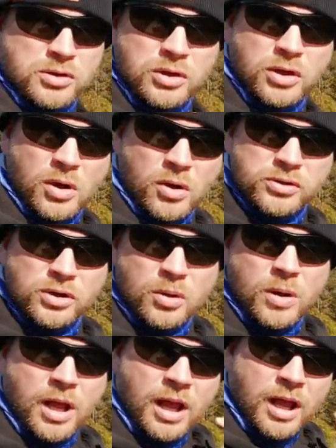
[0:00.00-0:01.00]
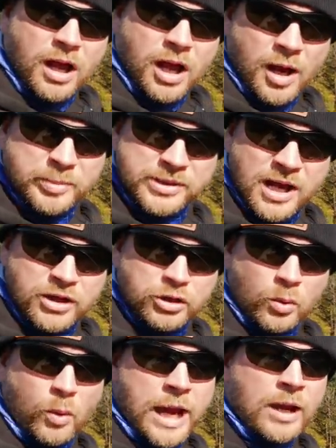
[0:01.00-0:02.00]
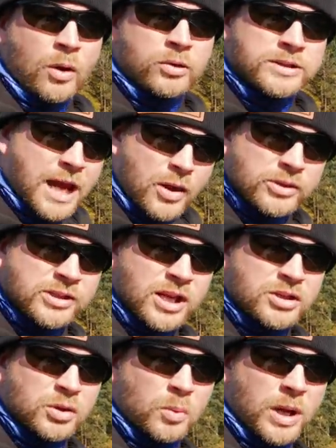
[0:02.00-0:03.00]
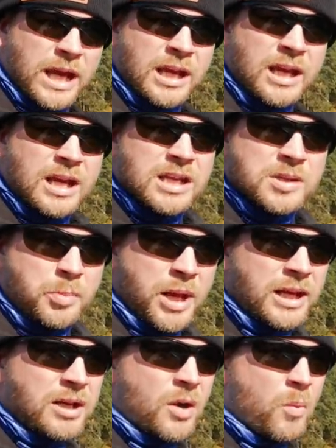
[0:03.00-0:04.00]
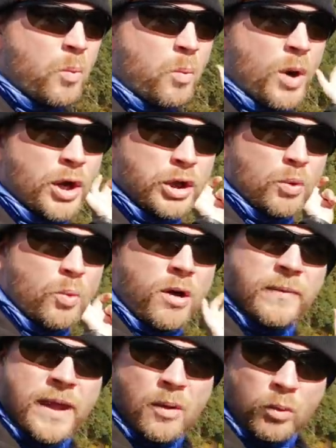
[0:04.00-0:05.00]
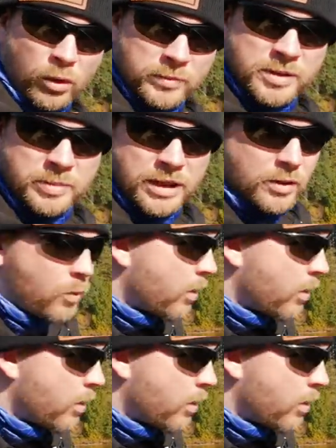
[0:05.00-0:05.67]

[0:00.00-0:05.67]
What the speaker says: So you can also upsize your weight or downsize your weight depending on where you want that worm to be in the